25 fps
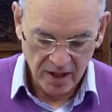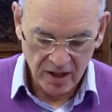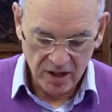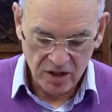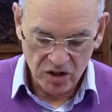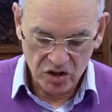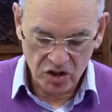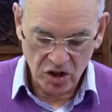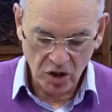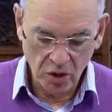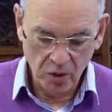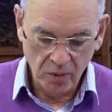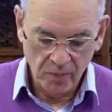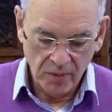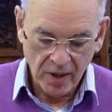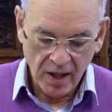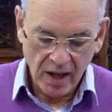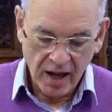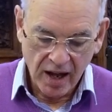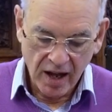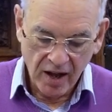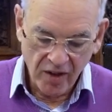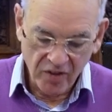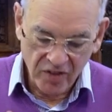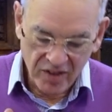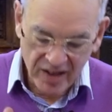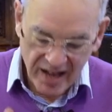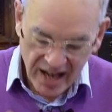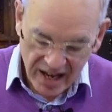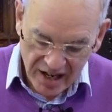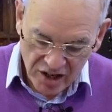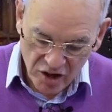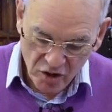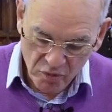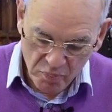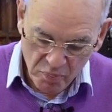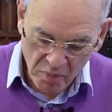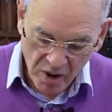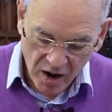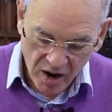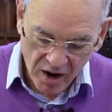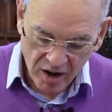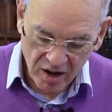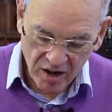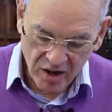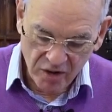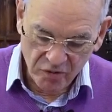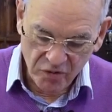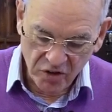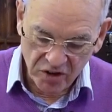So at the end of
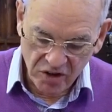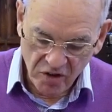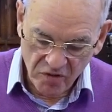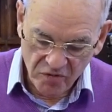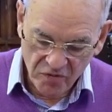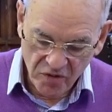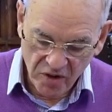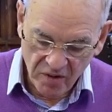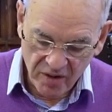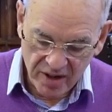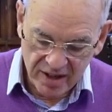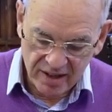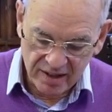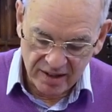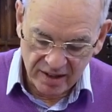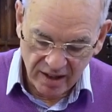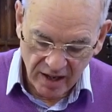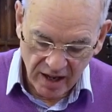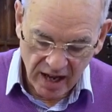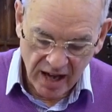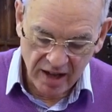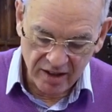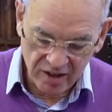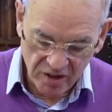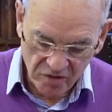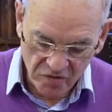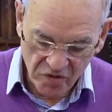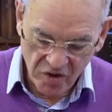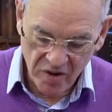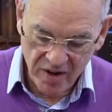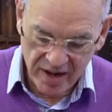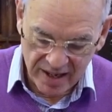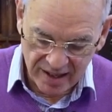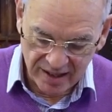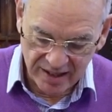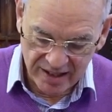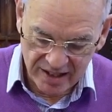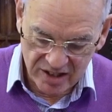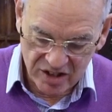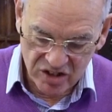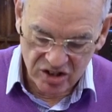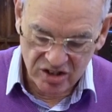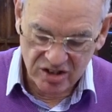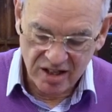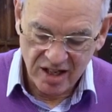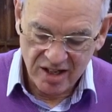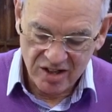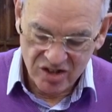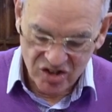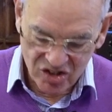Mark, at the very
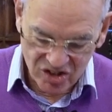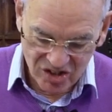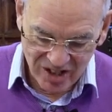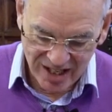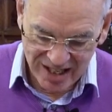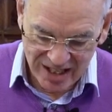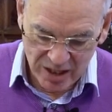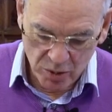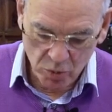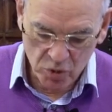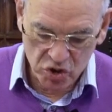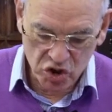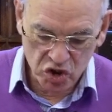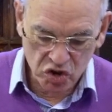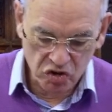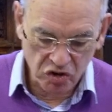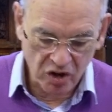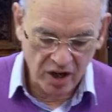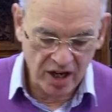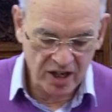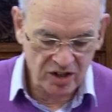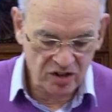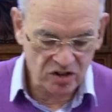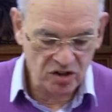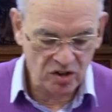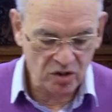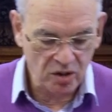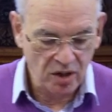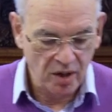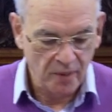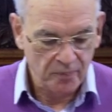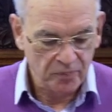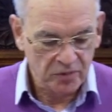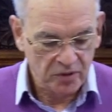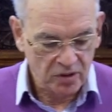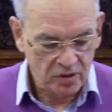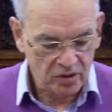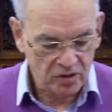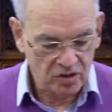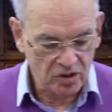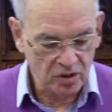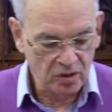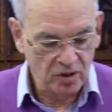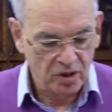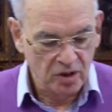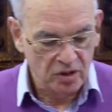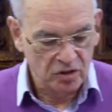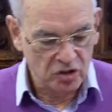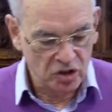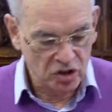least, Satan was trying to
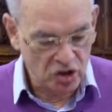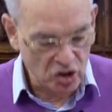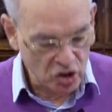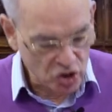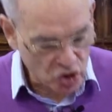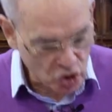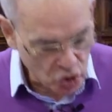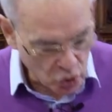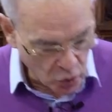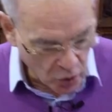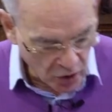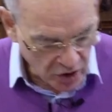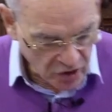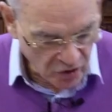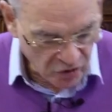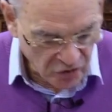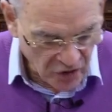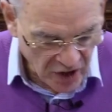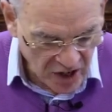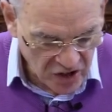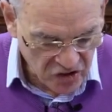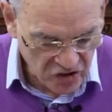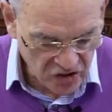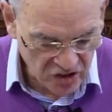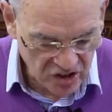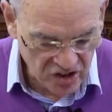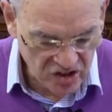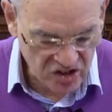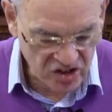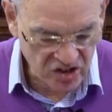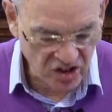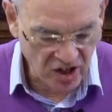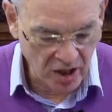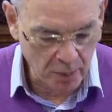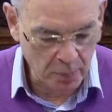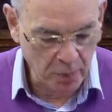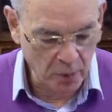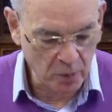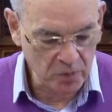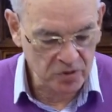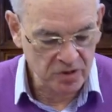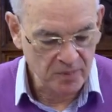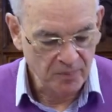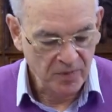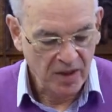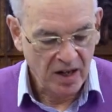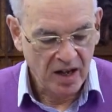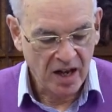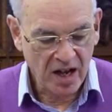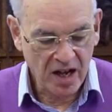destroy the faith of the disciples
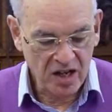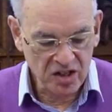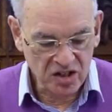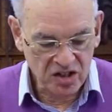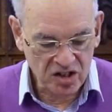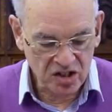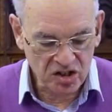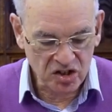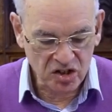and to